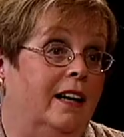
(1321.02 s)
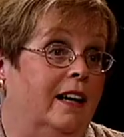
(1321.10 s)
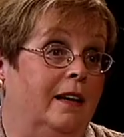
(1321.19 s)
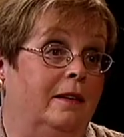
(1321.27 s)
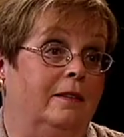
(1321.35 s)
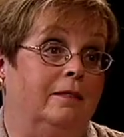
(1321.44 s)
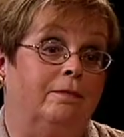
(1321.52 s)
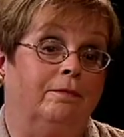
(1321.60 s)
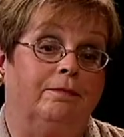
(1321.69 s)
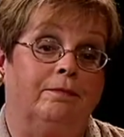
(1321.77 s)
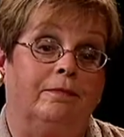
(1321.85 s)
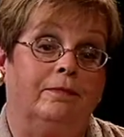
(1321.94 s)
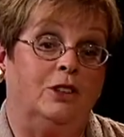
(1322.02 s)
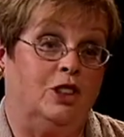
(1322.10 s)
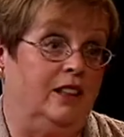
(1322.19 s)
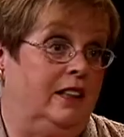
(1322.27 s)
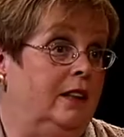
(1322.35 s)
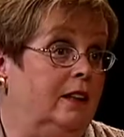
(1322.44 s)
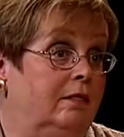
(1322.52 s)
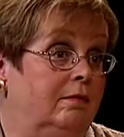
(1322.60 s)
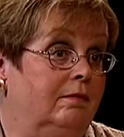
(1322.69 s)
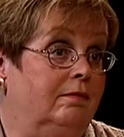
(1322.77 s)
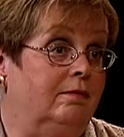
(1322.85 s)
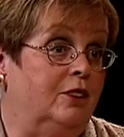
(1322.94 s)
And she did.
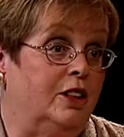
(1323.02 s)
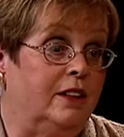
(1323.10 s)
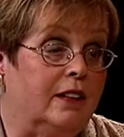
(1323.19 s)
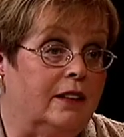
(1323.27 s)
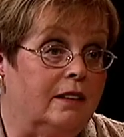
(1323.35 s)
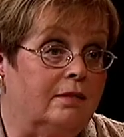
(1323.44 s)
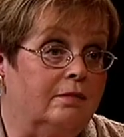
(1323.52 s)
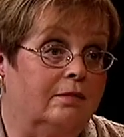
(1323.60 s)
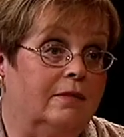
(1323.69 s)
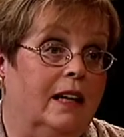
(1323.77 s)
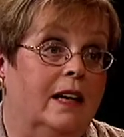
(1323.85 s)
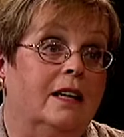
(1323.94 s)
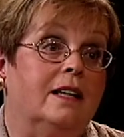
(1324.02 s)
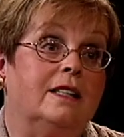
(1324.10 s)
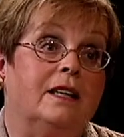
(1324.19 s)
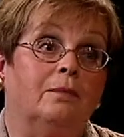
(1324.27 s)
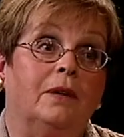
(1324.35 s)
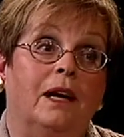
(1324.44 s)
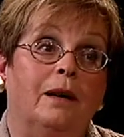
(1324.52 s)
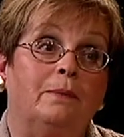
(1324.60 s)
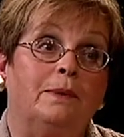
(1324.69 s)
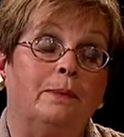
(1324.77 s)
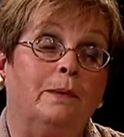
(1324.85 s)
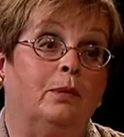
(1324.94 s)
She did it.
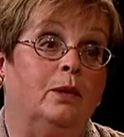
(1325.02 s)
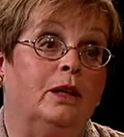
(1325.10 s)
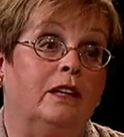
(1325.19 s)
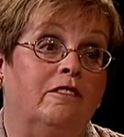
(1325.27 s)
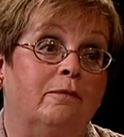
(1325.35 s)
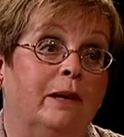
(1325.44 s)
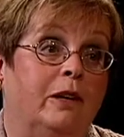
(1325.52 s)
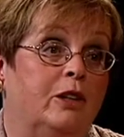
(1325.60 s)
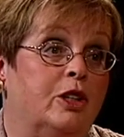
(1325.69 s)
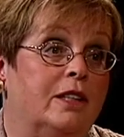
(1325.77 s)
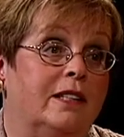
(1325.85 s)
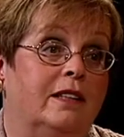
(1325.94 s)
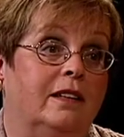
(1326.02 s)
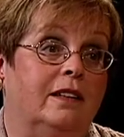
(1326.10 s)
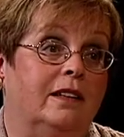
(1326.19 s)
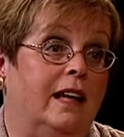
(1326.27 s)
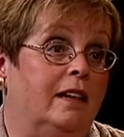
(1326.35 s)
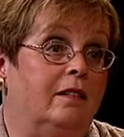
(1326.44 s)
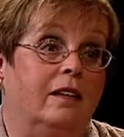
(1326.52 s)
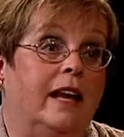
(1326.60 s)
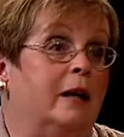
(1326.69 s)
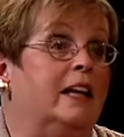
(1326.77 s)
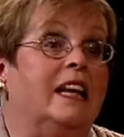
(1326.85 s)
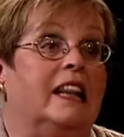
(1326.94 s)
Sometimes people leave marriages that
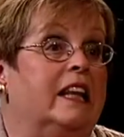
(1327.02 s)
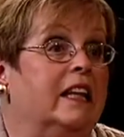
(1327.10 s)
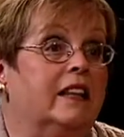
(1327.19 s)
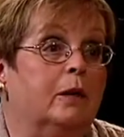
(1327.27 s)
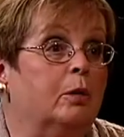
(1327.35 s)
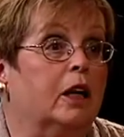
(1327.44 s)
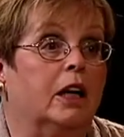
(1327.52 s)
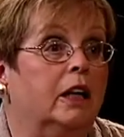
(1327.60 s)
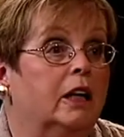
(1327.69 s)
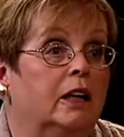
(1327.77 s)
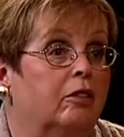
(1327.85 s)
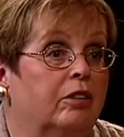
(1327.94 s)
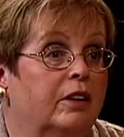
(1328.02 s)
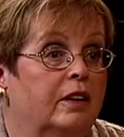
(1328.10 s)
they didn't think they were going to leave.